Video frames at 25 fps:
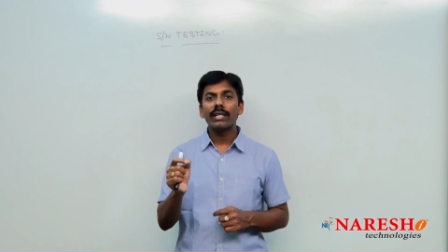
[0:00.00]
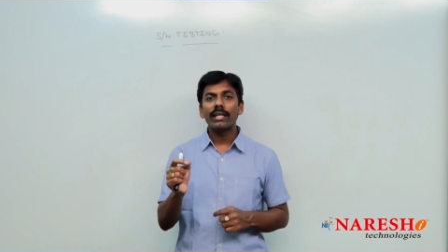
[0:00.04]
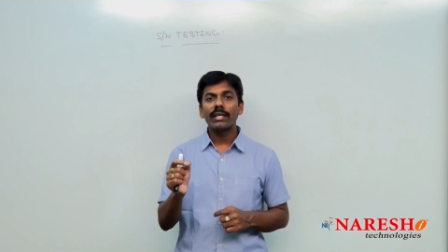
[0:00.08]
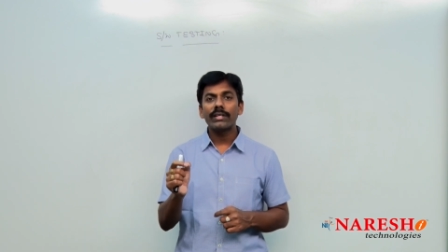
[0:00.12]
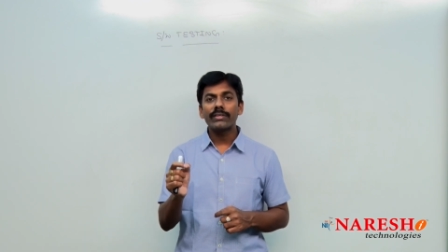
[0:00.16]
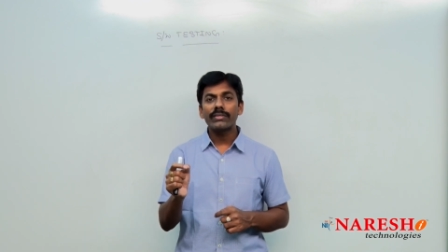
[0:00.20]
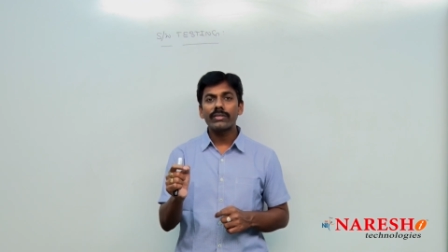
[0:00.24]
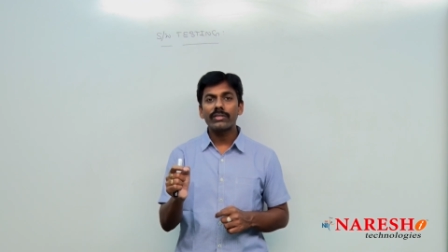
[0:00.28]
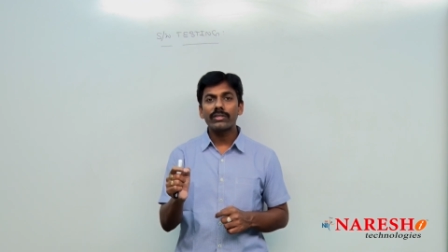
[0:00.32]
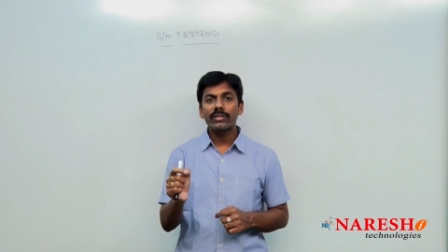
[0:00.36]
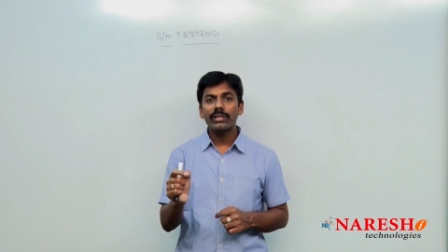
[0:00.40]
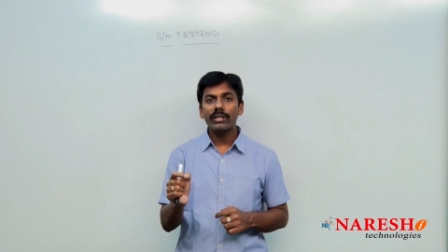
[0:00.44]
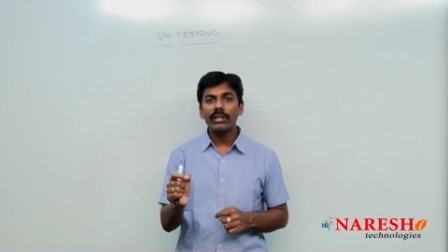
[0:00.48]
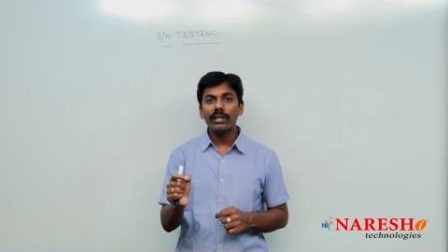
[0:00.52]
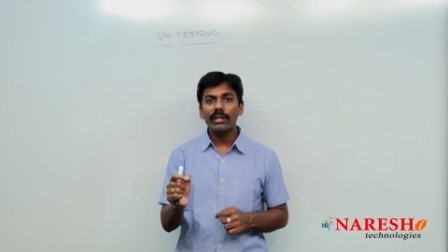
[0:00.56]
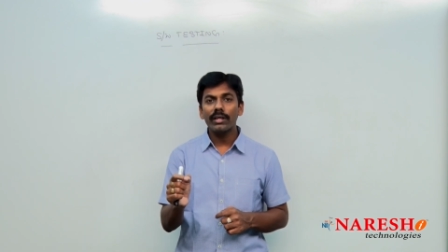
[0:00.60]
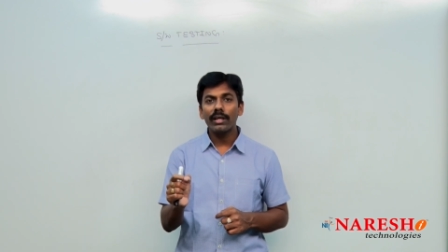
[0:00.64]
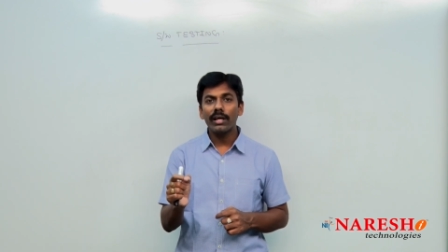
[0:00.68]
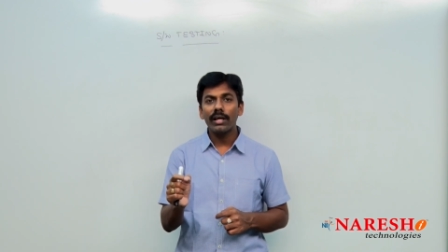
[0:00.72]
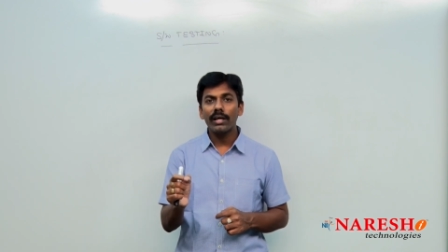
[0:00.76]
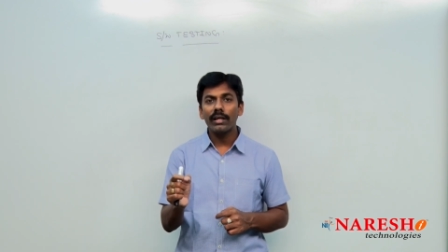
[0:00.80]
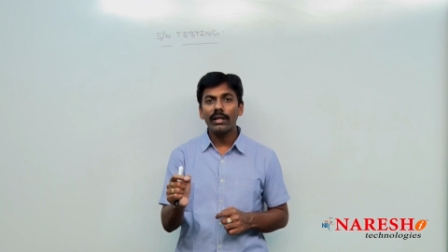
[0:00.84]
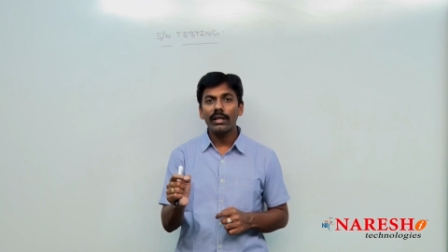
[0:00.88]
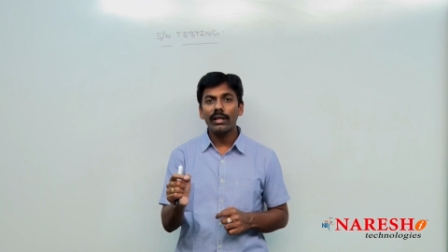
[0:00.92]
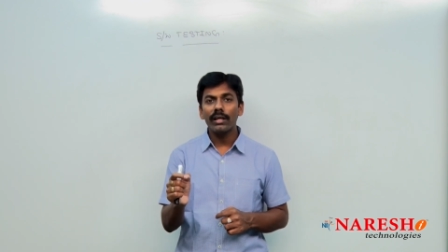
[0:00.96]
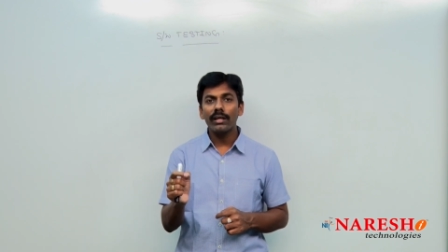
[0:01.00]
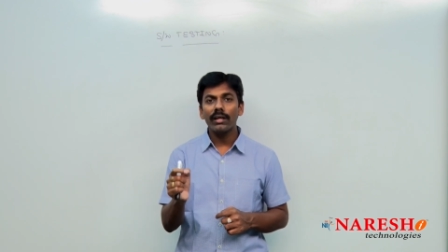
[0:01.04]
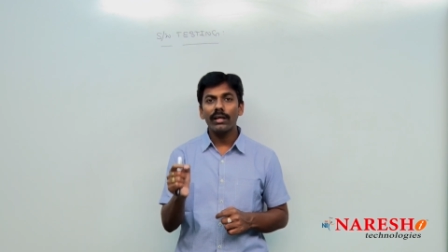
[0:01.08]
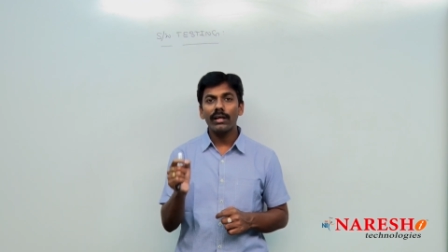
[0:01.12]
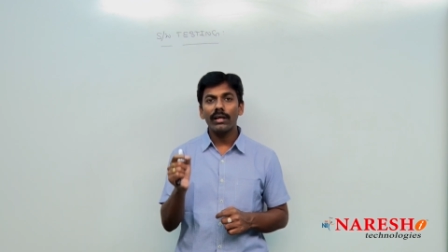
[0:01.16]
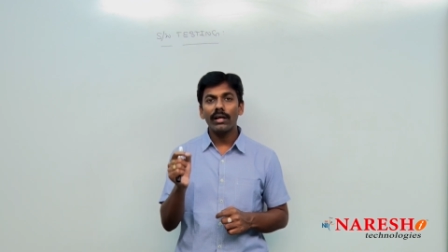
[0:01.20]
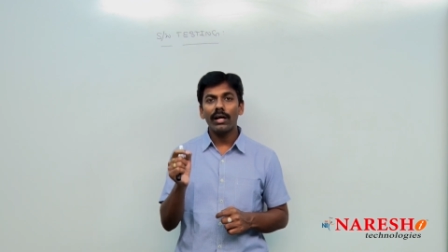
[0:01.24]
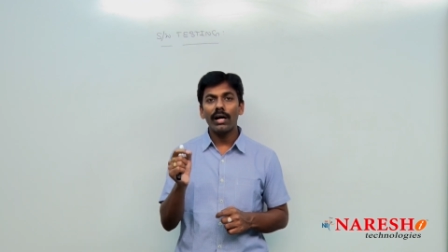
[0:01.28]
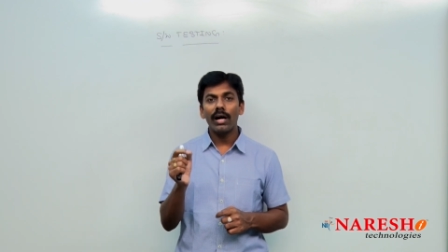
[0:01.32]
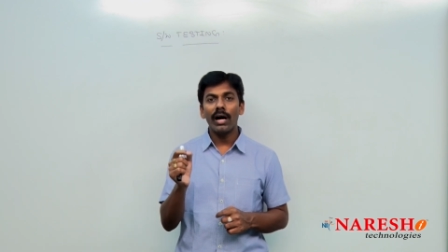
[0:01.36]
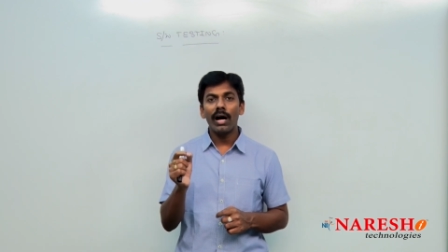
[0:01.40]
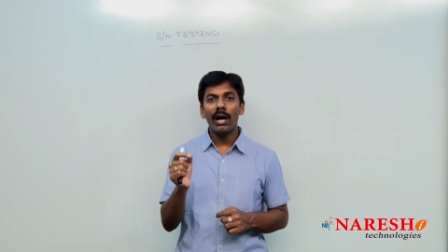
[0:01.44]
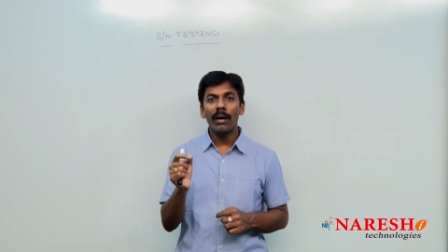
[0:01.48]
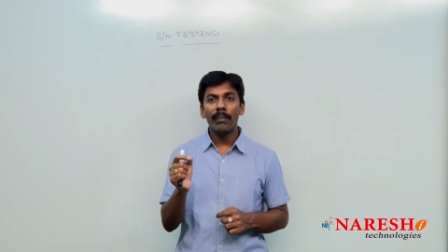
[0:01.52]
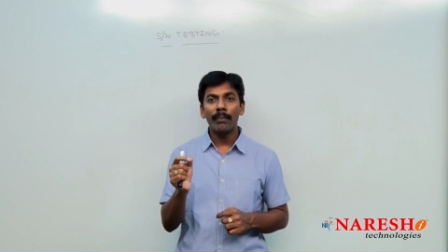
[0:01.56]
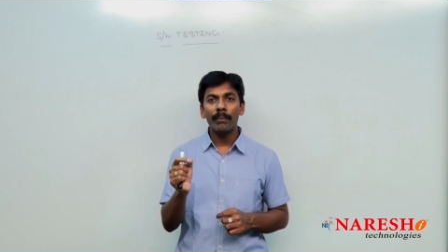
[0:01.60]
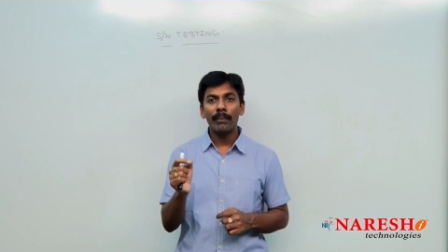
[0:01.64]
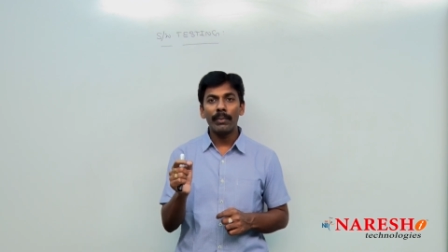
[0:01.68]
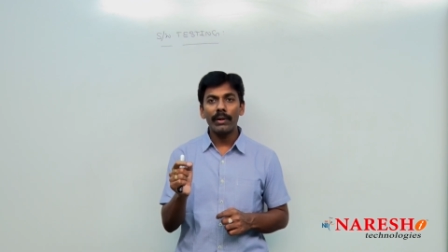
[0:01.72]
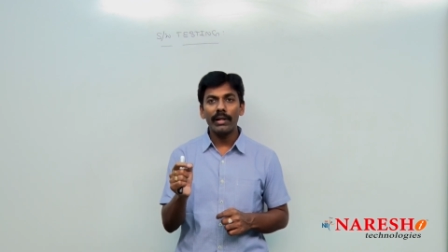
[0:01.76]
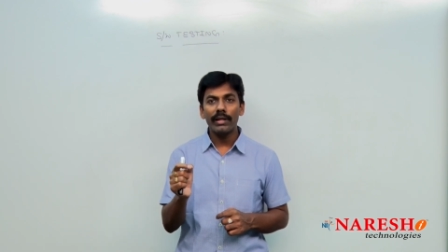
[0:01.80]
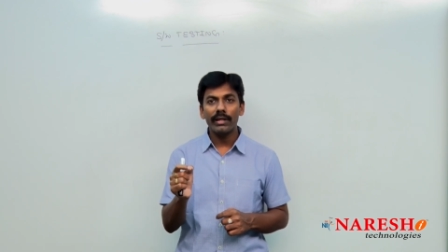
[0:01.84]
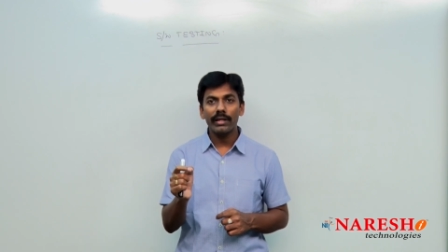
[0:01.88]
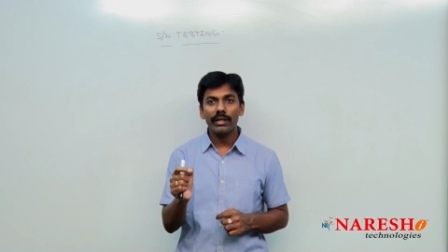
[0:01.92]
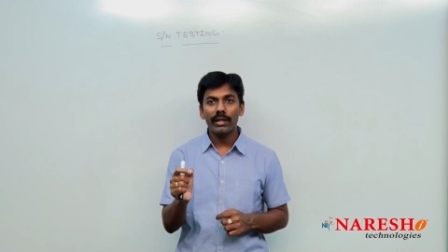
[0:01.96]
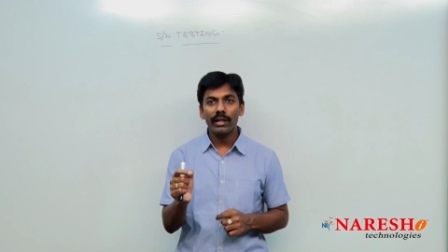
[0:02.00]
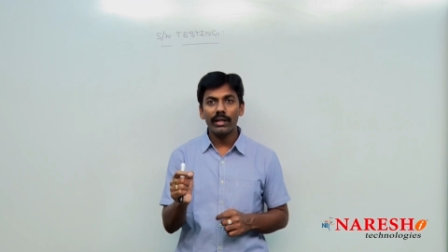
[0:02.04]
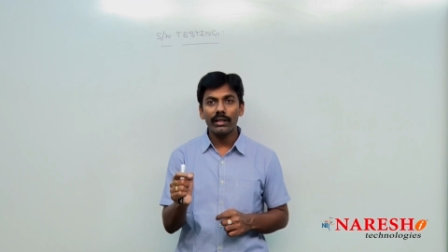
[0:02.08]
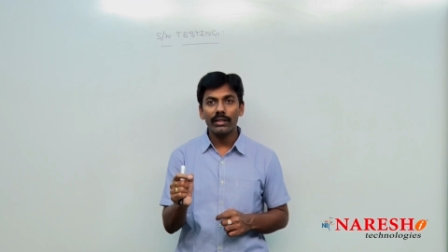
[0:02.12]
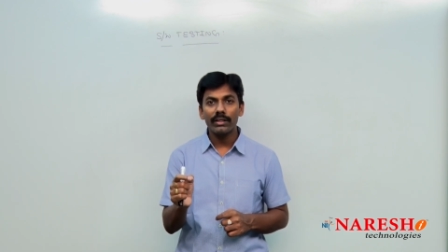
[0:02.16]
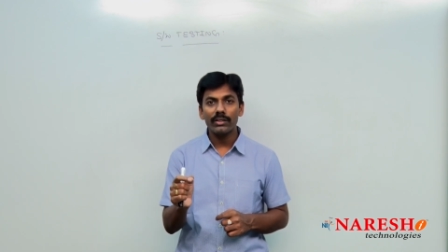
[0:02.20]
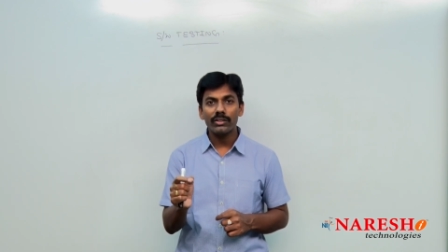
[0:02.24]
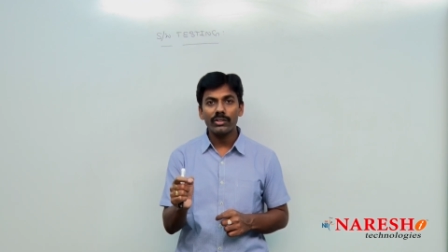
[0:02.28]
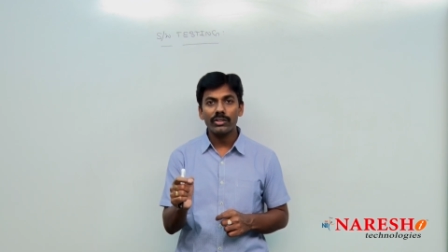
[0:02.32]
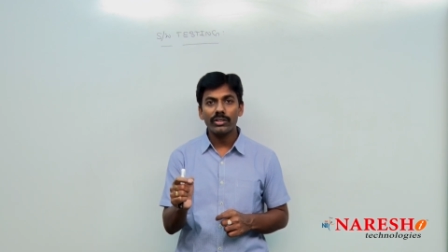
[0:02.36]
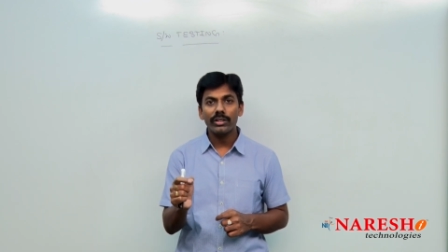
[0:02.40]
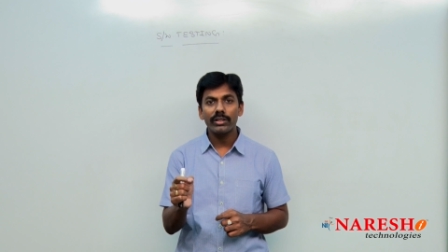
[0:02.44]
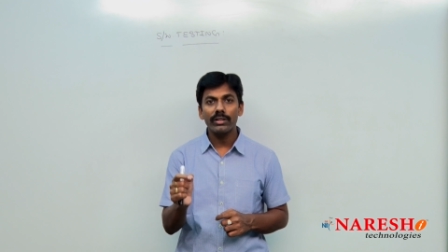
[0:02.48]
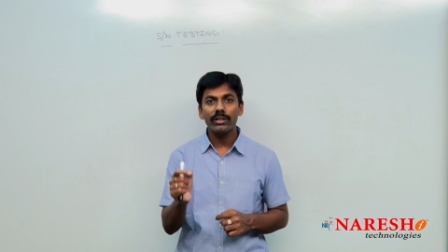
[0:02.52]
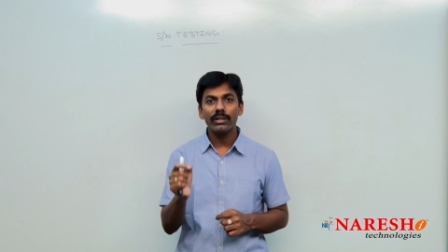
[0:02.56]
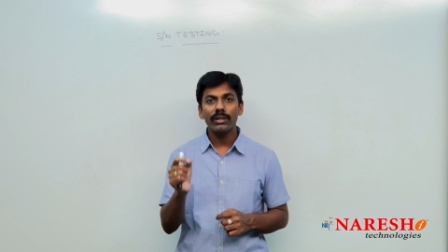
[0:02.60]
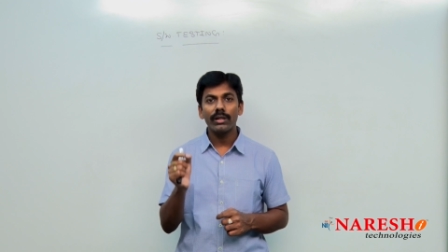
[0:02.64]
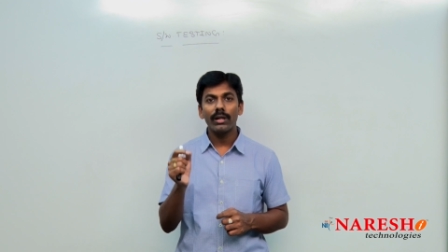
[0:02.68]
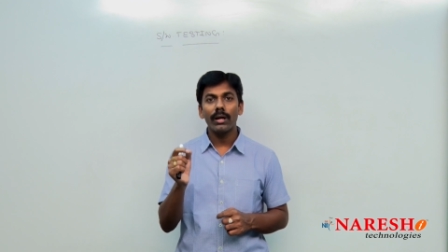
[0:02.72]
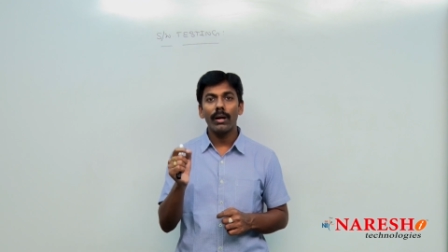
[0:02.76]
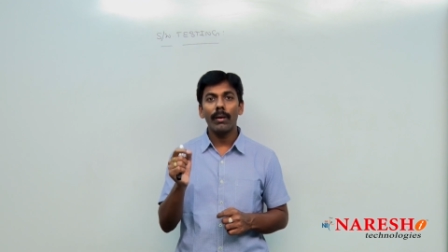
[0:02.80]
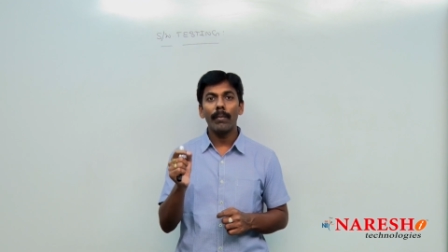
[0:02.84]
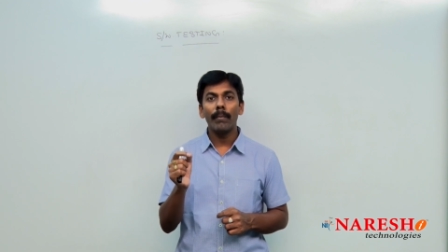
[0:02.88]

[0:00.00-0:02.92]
testing an application